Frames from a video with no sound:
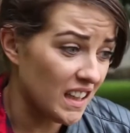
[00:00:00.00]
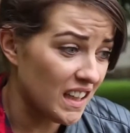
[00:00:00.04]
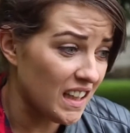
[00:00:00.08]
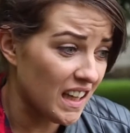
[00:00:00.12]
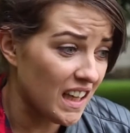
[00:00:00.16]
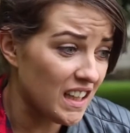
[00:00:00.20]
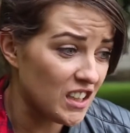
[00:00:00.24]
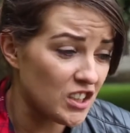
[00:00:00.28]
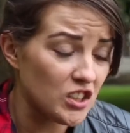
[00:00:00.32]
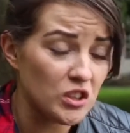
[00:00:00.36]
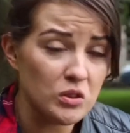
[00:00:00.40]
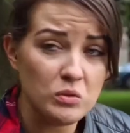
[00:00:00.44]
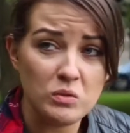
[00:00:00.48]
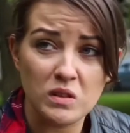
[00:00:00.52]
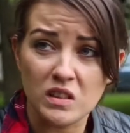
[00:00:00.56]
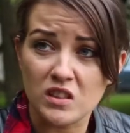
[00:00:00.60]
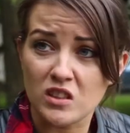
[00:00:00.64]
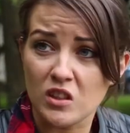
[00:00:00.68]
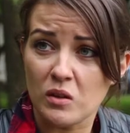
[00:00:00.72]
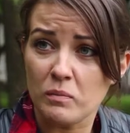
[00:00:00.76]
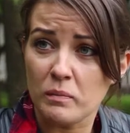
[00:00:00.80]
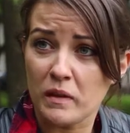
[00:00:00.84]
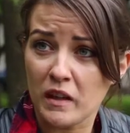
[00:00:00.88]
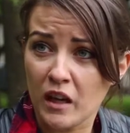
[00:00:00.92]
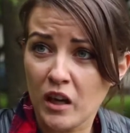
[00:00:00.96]
Like, I can do
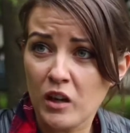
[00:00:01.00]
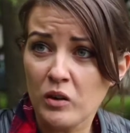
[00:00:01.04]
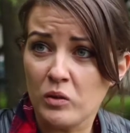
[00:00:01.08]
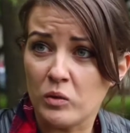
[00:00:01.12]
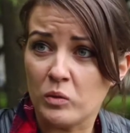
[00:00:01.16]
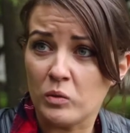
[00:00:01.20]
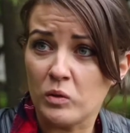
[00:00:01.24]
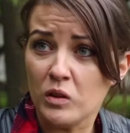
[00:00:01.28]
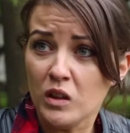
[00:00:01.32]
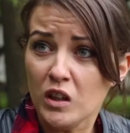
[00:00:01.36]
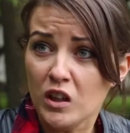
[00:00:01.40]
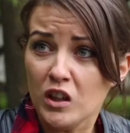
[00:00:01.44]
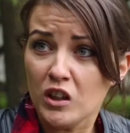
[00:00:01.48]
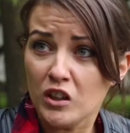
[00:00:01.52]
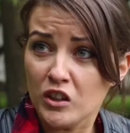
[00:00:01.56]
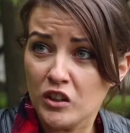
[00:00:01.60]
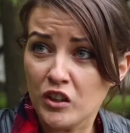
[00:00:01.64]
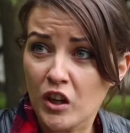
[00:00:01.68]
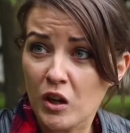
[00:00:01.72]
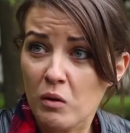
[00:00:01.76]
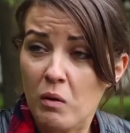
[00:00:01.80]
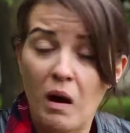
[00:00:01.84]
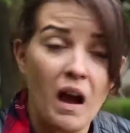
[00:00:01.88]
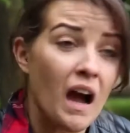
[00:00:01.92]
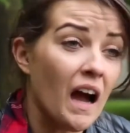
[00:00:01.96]
this on my own,
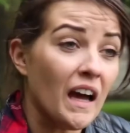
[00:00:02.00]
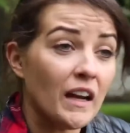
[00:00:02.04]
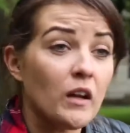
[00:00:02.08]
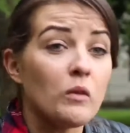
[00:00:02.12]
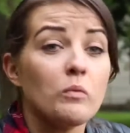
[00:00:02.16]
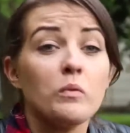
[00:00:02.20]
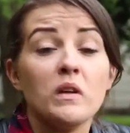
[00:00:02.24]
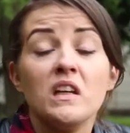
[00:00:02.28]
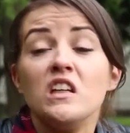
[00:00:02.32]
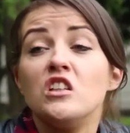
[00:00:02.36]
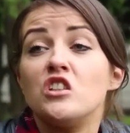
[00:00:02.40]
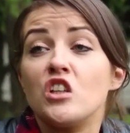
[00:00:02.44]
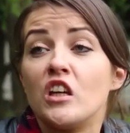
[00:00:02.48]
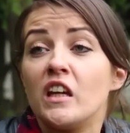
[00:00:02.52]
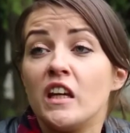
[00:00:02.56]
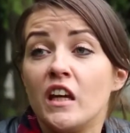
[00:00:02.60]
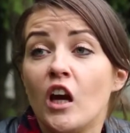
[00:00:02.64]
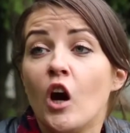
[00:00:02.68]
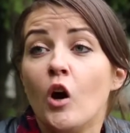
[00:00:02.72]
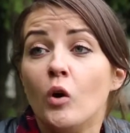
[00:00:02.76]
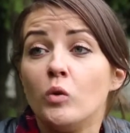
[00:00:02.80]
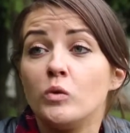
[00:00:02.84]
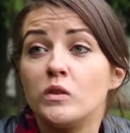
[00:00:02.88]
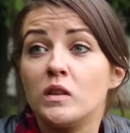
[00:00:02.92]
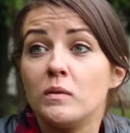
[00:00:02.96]
you know? I don't need you
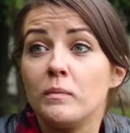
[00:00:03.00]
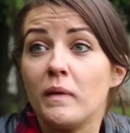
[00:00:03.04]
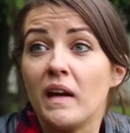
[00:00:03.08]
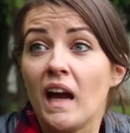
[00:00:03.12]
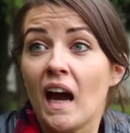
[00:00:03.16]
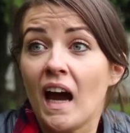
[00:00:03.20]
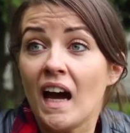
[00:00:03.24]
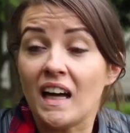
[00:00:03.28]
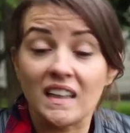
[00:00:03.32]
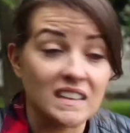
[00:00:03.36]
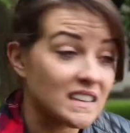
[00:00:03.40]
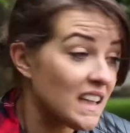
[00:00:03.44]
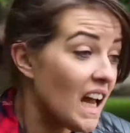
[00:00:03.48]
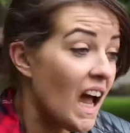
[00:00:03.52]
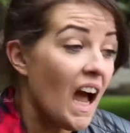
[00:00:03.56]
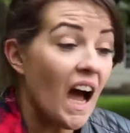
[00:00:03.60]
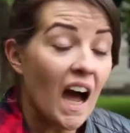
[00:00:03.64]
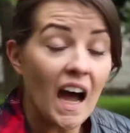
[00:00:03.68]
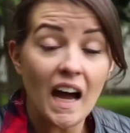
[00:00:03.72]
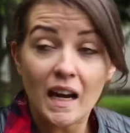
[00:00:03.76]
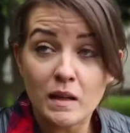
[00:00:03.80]
here holding my hand.